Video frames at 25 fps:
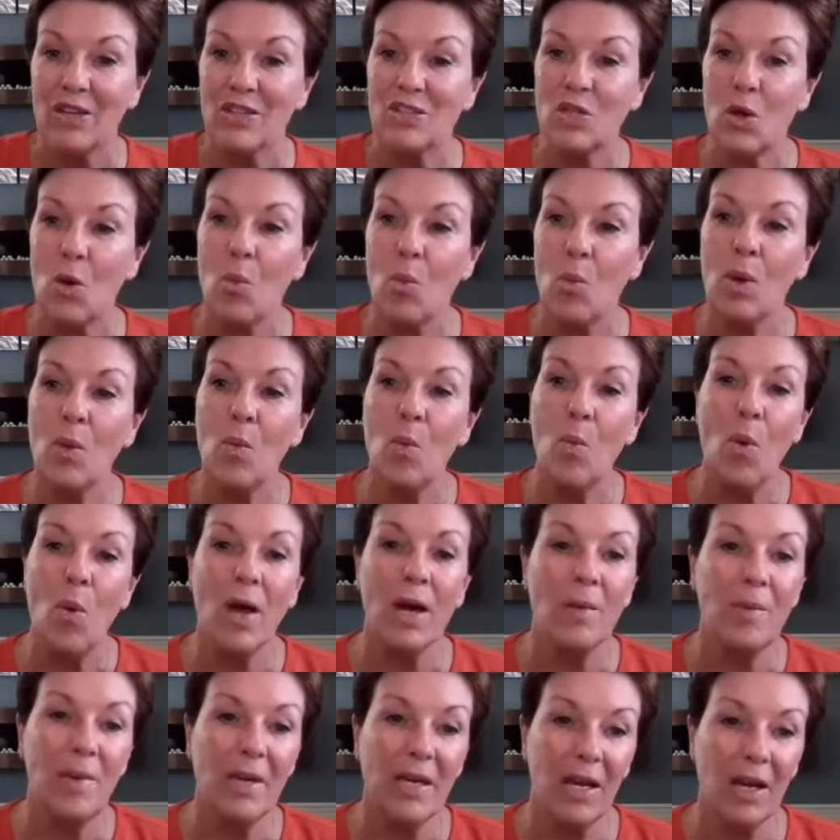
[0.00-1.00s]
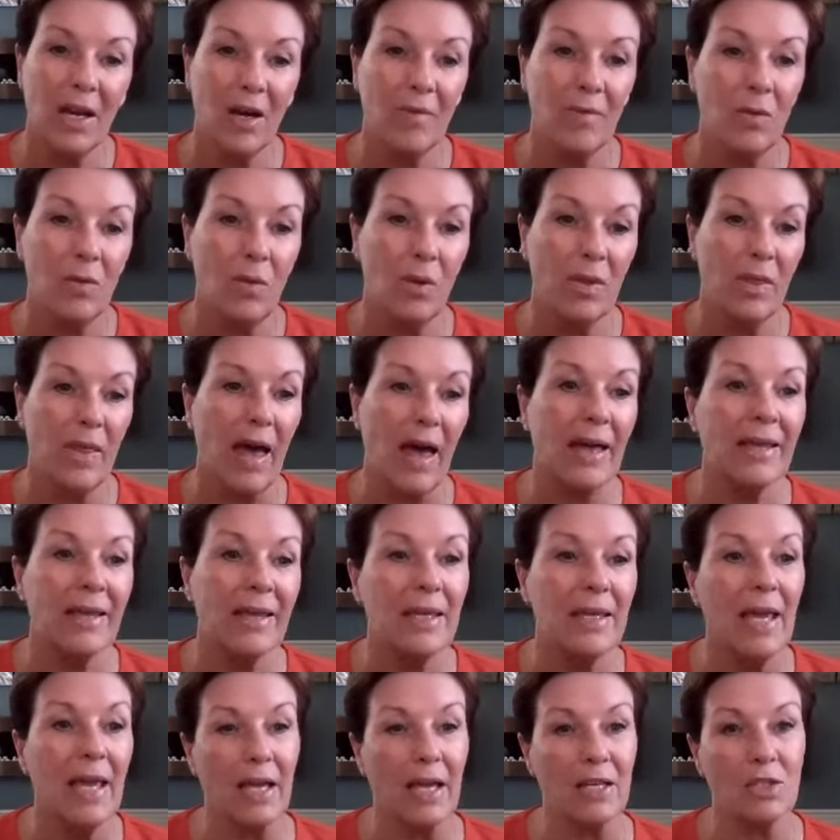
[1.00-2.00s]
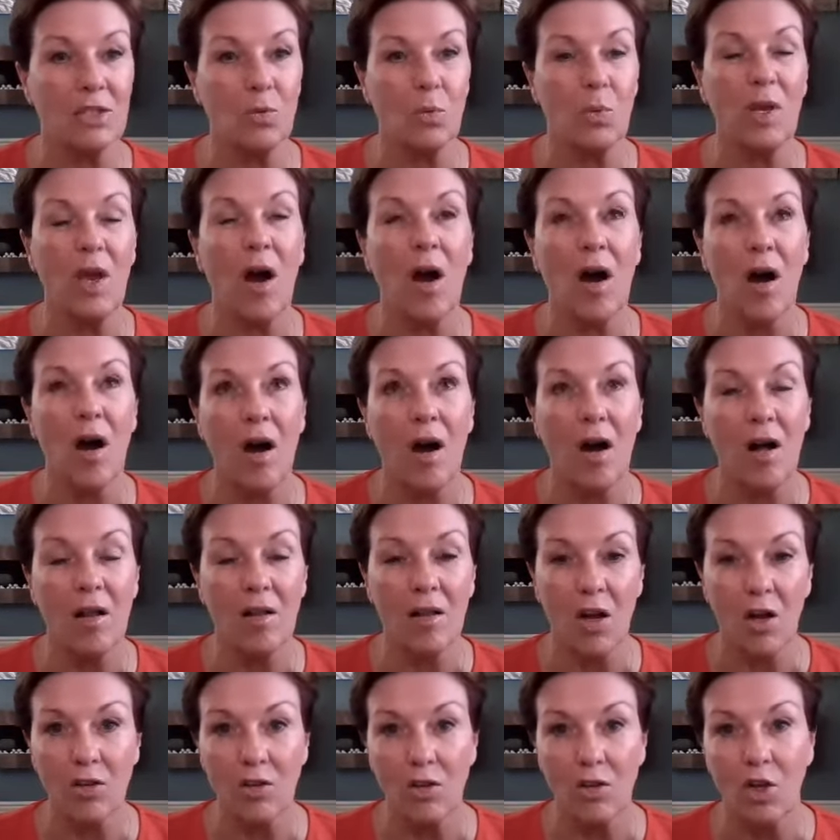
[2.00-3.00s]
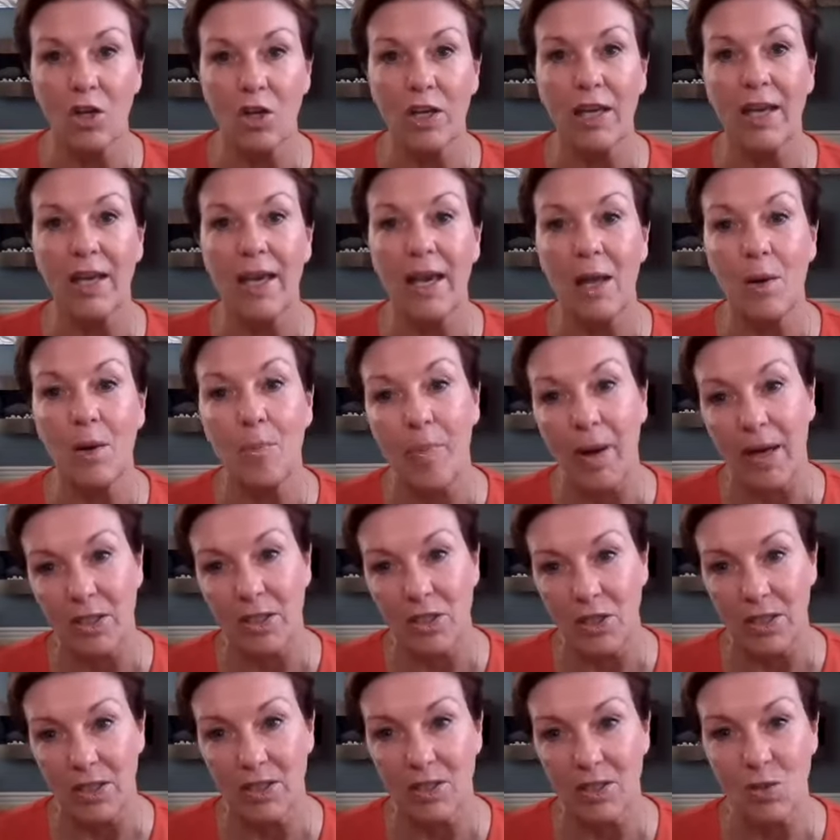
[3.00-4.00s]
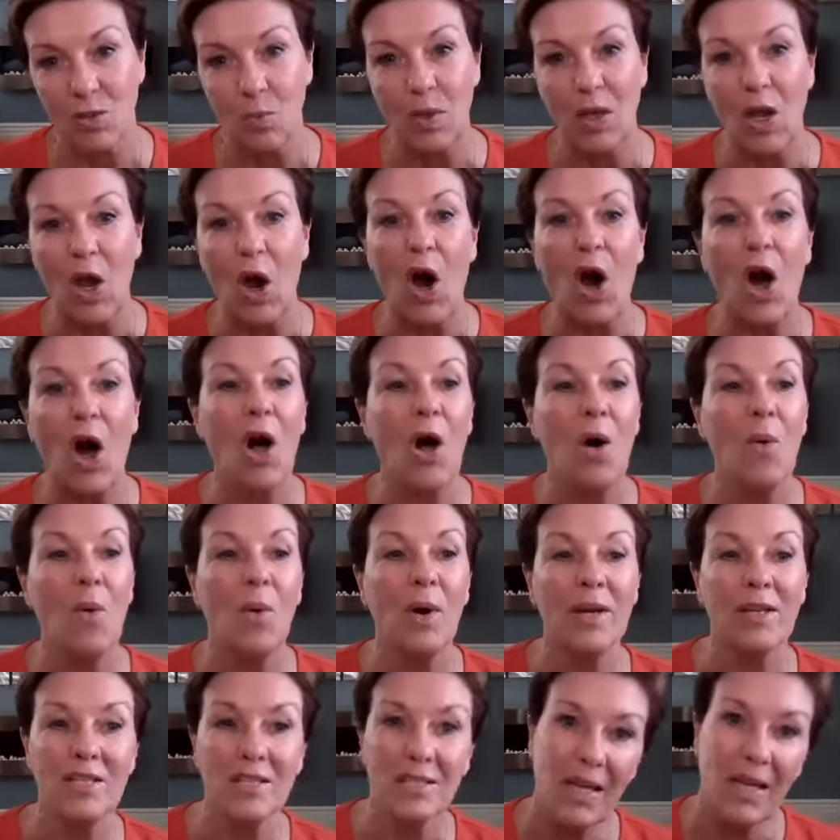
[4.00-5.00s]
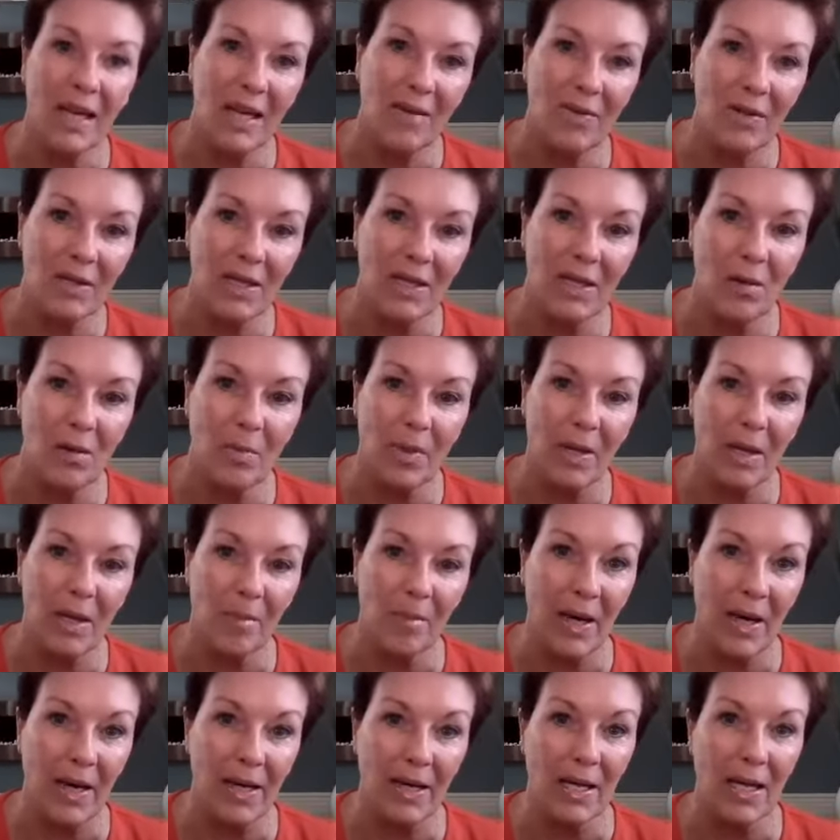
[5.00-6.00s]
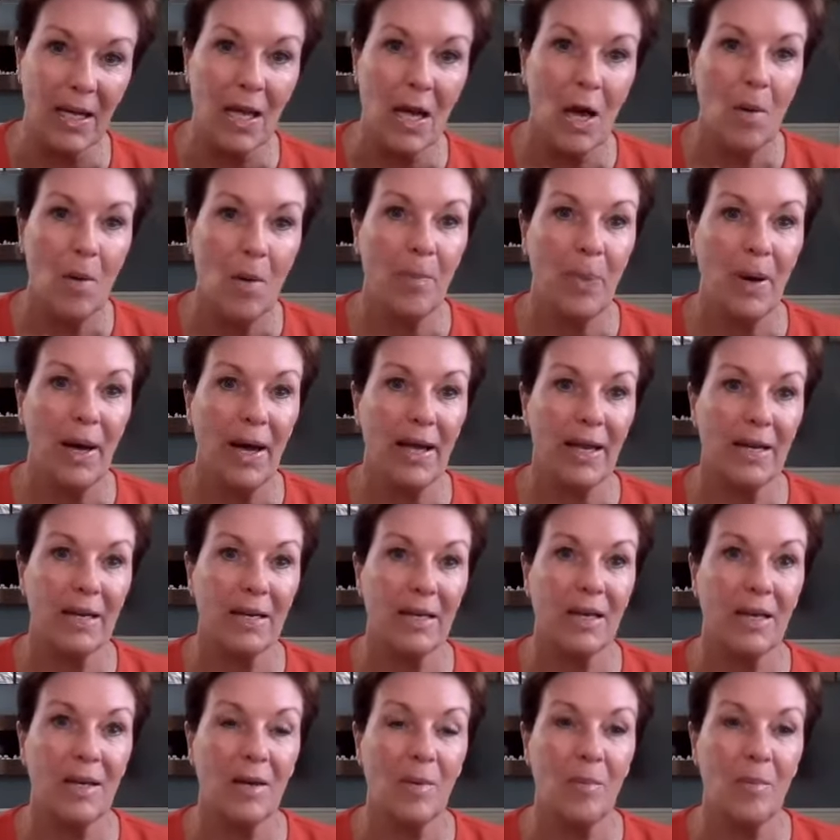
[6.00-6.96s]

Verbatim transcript: So we want to be careful with that. Yes, we all are looking at budgets. We all want to save a little bit of money, but